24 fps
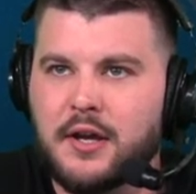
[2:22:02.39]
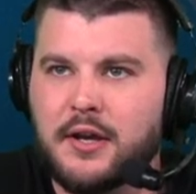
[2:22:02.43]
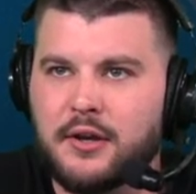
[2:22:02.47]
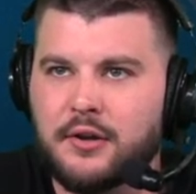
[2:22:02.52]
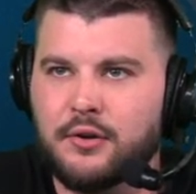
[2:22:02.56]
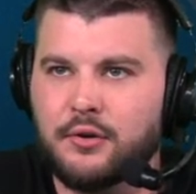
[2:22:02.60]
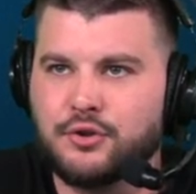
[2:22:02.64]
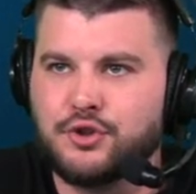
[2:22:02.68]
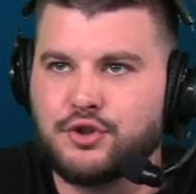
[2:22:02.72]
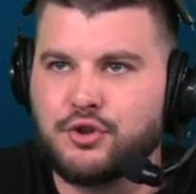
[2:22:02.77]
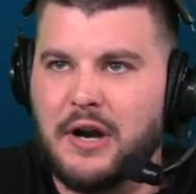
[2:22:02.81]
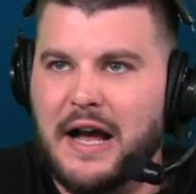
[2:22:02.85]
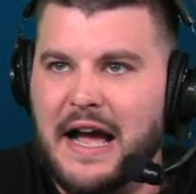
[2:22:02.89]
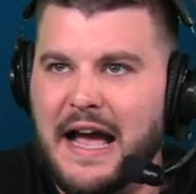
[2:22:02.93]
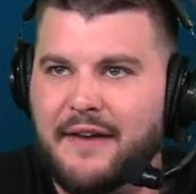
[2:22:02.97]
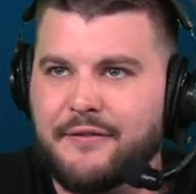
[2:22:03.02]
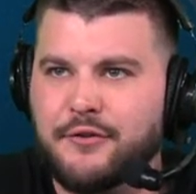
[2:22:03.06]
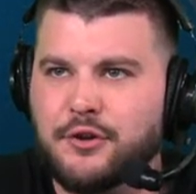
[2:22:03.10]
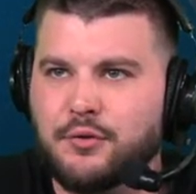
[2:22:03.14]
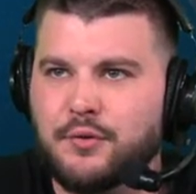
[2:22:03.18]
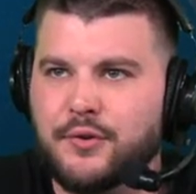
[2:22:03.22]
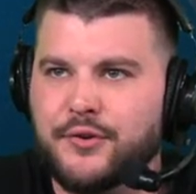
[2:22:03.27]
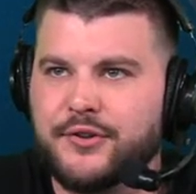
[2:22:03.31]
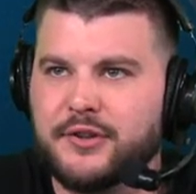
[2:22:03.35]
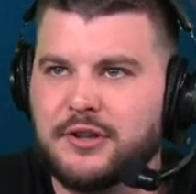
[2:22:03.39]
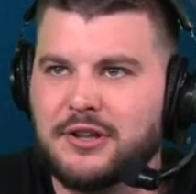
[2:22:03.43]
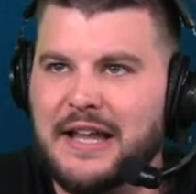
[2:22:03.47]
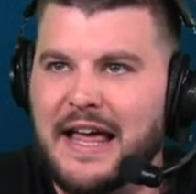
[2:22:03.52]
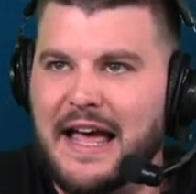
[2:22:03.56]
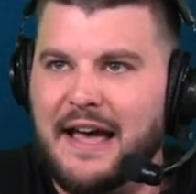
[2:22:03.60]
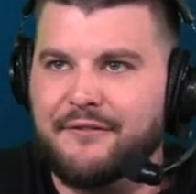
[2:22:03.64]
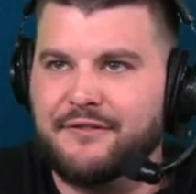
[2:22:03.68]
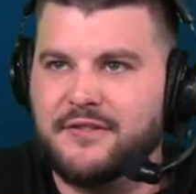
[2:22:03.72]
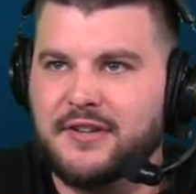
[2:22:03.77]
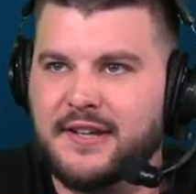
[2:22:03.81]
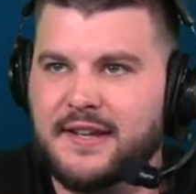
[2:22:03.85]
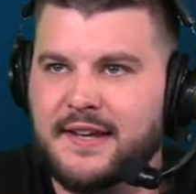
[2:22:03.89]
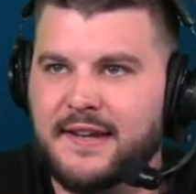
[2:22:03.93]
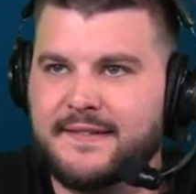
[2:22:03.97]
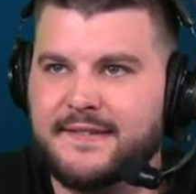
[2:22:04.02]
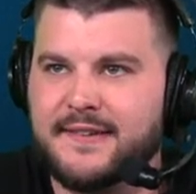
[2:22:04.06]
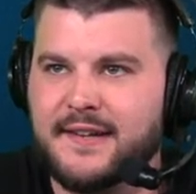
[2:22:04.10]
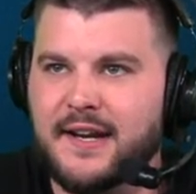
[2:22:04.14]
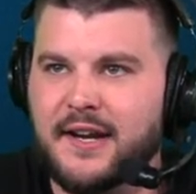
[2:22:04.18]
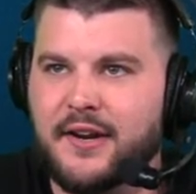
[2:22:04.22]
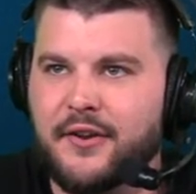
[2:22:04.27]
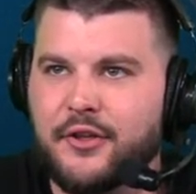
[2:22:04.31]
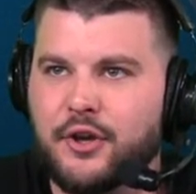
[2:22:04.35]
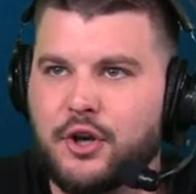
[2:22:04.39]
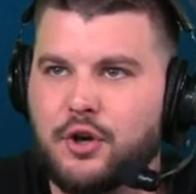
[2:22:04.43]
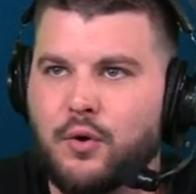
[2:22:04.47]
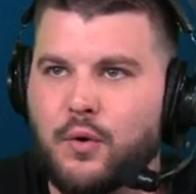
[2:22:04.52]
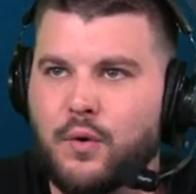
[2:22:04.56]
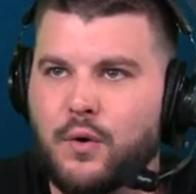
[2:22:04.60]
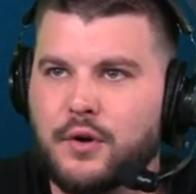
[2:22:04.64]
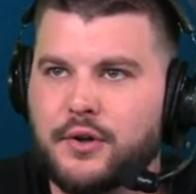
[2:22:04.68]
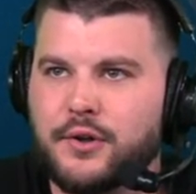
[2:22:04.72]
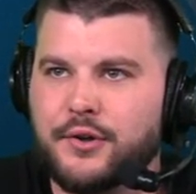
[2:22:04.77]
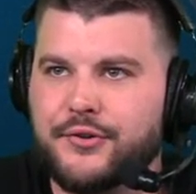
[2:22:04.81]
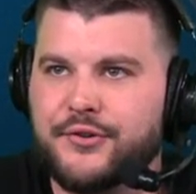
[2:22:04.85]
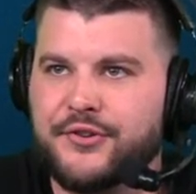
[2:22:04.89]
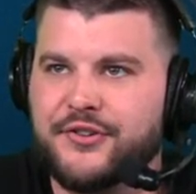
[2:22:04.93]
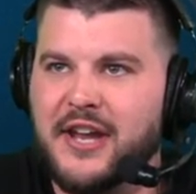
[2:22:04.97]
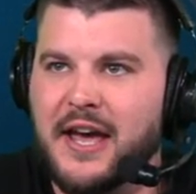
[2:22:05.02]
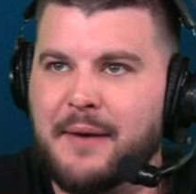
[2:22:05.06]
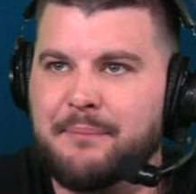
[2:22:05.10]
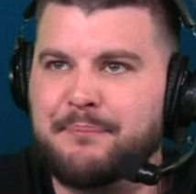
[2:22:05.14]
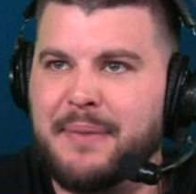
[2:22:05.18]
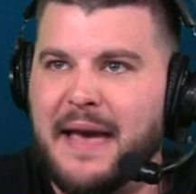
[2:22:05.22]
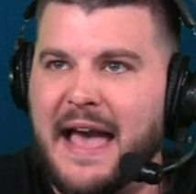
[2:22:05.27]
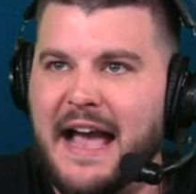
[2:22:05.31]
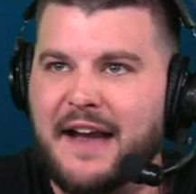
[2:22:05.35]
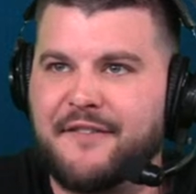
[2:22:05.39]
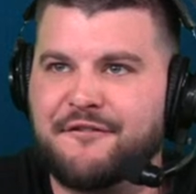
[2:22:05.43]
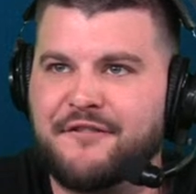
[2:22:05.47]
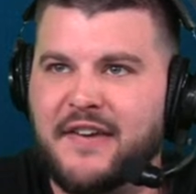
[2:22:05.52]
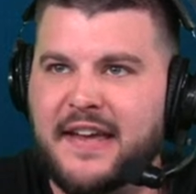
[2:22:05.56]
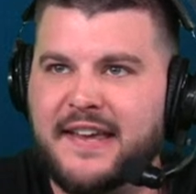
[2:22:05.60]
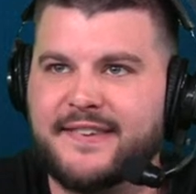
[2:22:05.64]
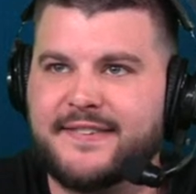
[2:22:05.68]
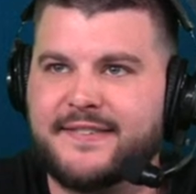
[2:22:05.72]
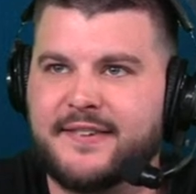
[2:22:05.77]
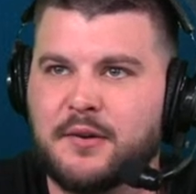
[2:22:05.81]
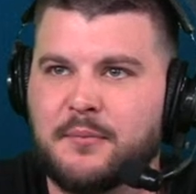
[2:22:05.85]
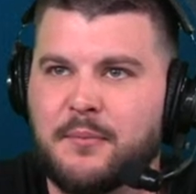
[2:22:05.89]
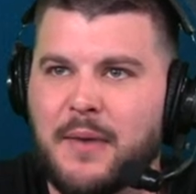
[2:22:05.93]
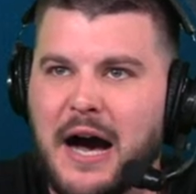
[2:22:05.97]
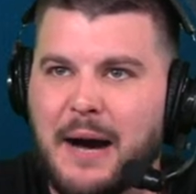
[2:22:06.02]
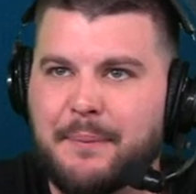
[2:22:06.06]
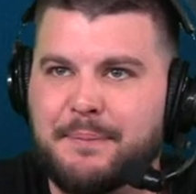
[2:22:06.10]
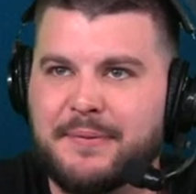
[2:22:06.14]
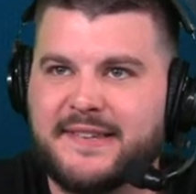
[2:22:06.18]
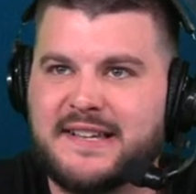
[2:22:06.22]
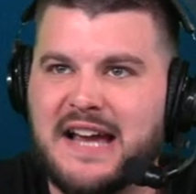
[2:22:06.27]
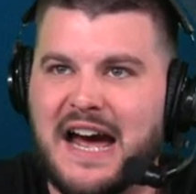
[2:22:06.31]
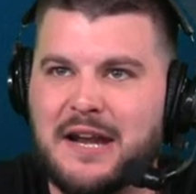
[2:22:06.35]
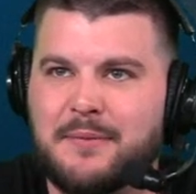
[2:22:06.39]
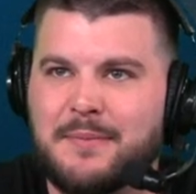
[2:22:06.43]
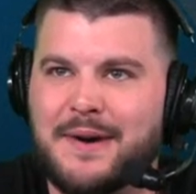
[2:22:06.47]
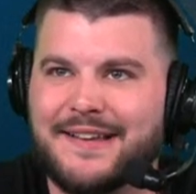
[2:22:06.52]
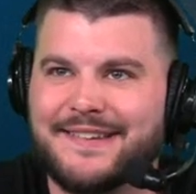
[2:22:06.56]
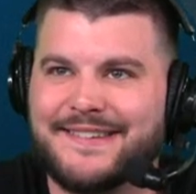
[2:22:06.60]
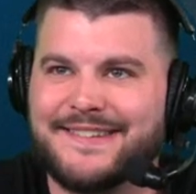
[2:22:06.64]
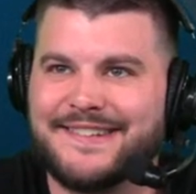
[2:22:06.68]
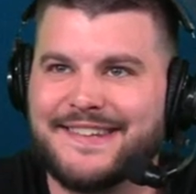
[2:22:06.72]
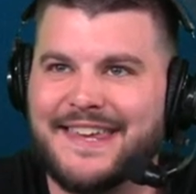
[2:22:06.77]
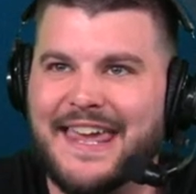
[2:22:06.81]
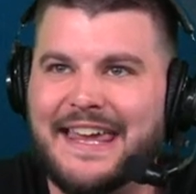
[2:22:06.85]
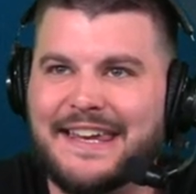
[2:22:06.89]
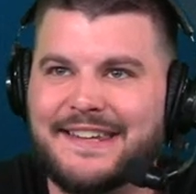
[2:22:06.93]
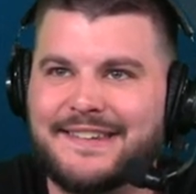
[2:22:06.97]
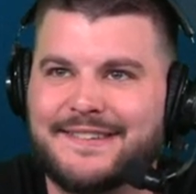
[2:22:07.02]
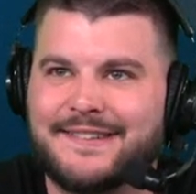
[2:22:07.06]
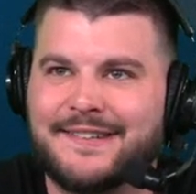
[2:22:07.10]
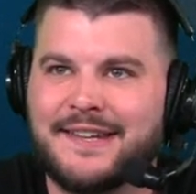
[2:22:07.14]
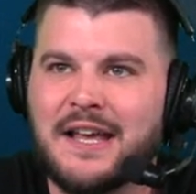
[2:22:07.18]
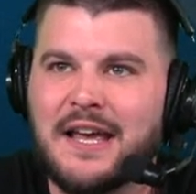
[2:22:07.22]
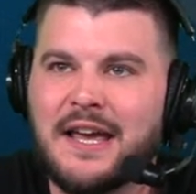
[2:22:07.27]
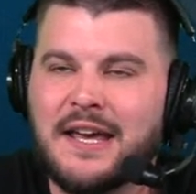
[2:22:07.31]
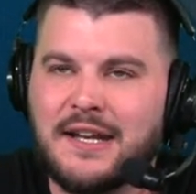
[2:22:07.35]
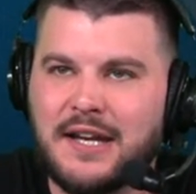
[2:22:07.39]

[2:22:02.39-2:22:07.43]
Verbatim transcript: He'll drive to his left. Gets it into the corner. Step back. Face him up. He's got him on skates.